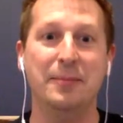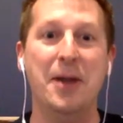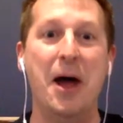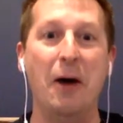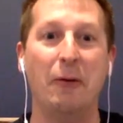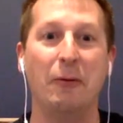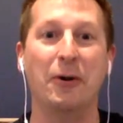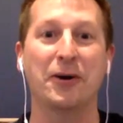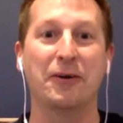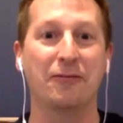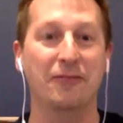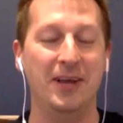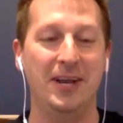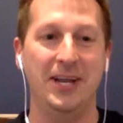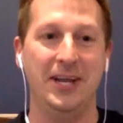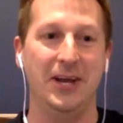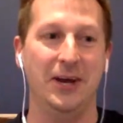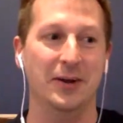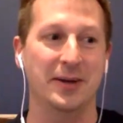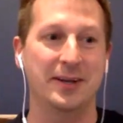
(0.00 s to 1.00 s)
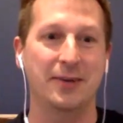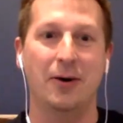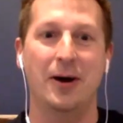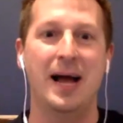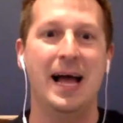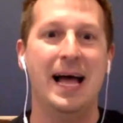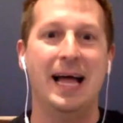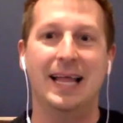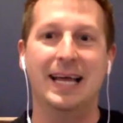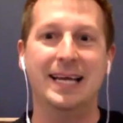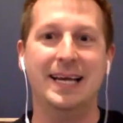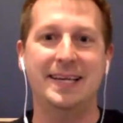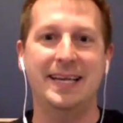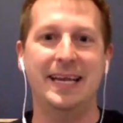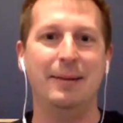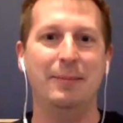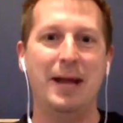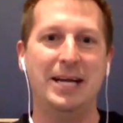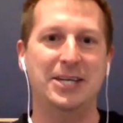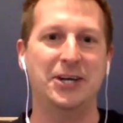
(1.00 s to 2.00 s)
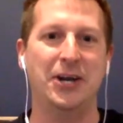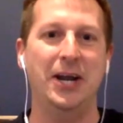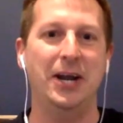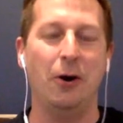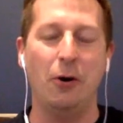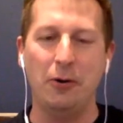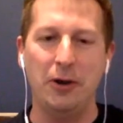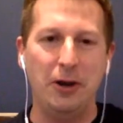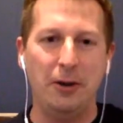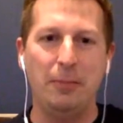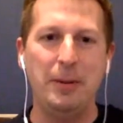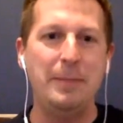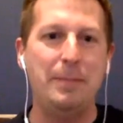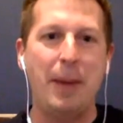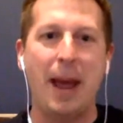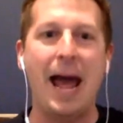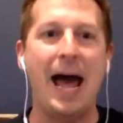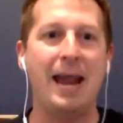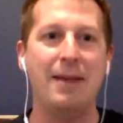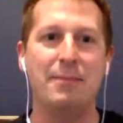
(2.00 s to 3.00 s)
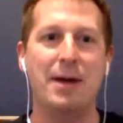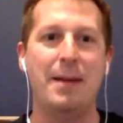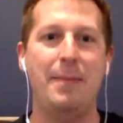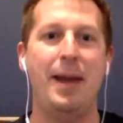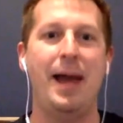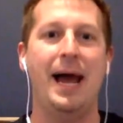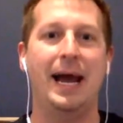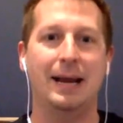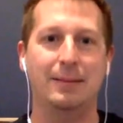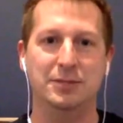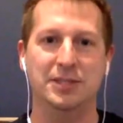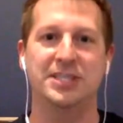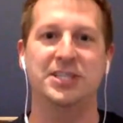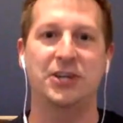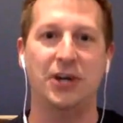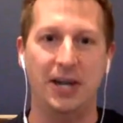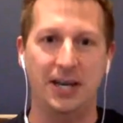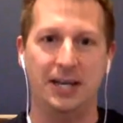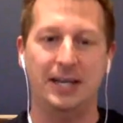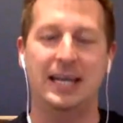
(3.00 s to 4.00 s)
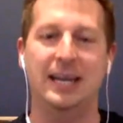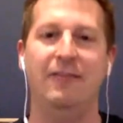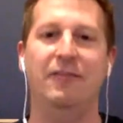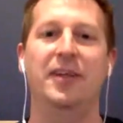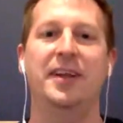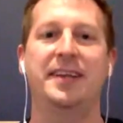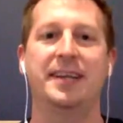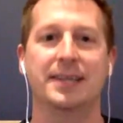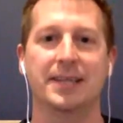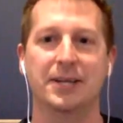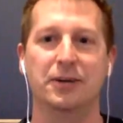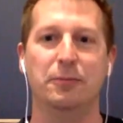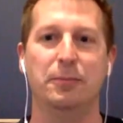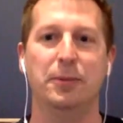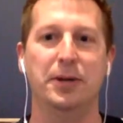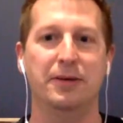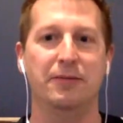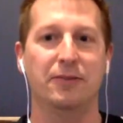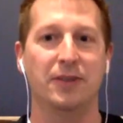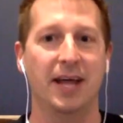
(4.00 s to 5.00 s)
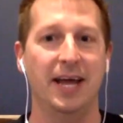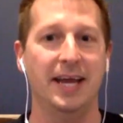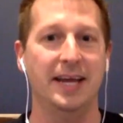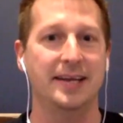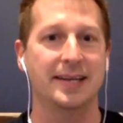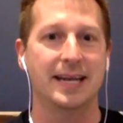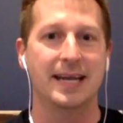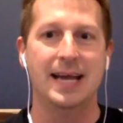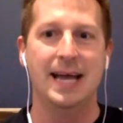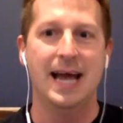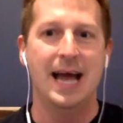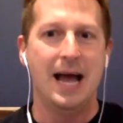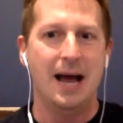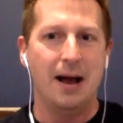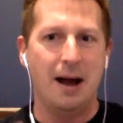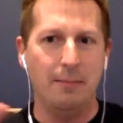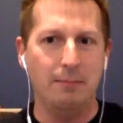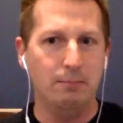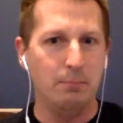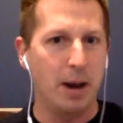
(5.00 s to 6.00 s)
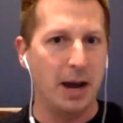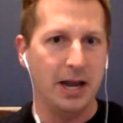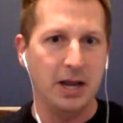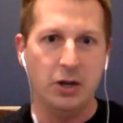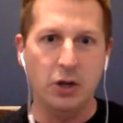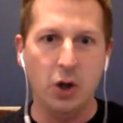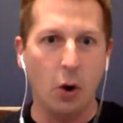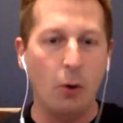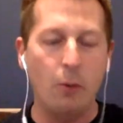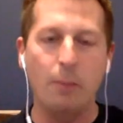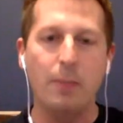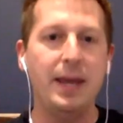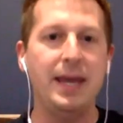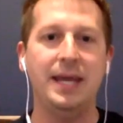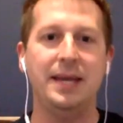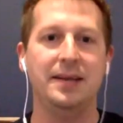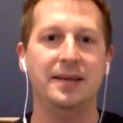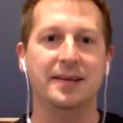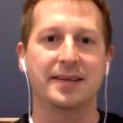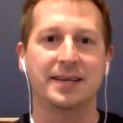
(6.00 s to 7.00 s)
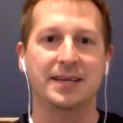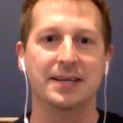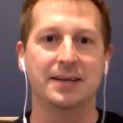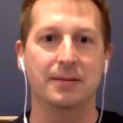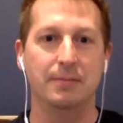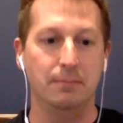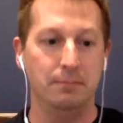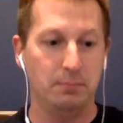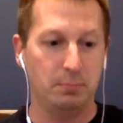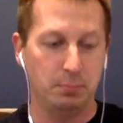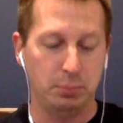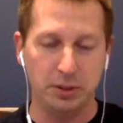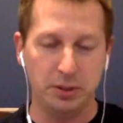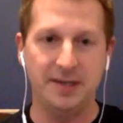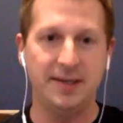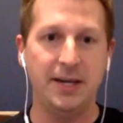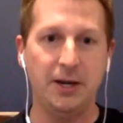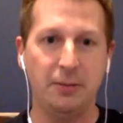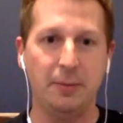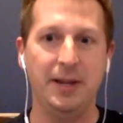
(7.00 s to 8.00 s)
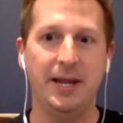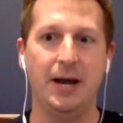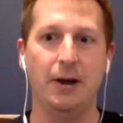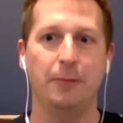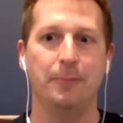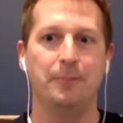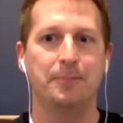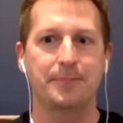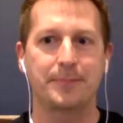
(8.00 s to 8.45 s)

Network video. So, like I said, I'm not trying to out here be patting my back. I'm just trying to give this a little bit of legs. By no means, please hear me out.